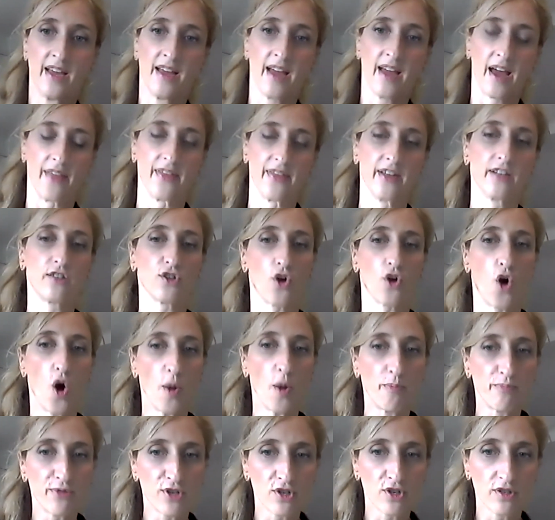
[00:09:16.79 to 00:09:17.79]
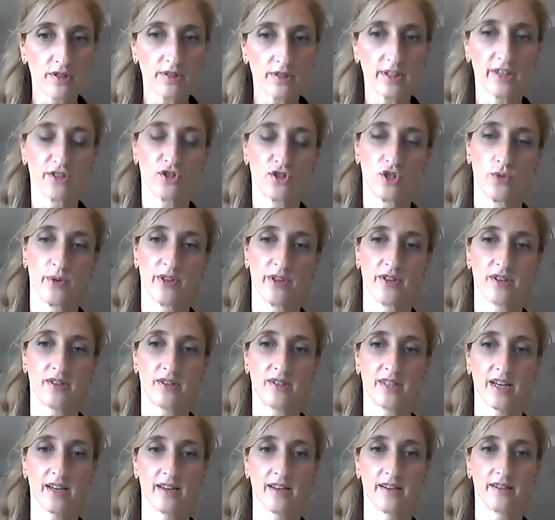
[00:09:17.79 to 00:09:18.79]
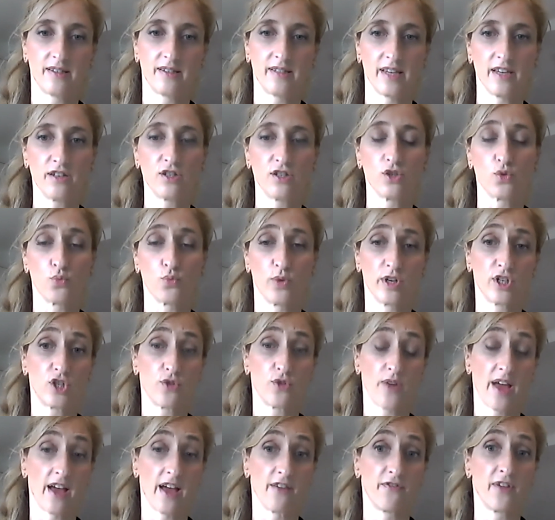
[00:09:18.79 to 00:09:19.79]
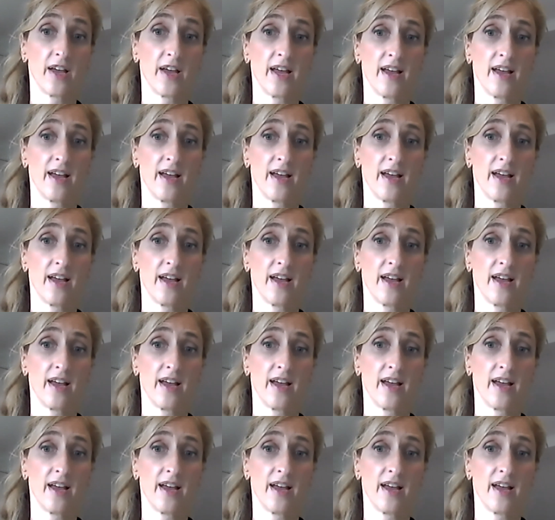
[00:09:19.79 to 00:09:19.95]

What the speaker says: And then it's optional as to whether centres want to have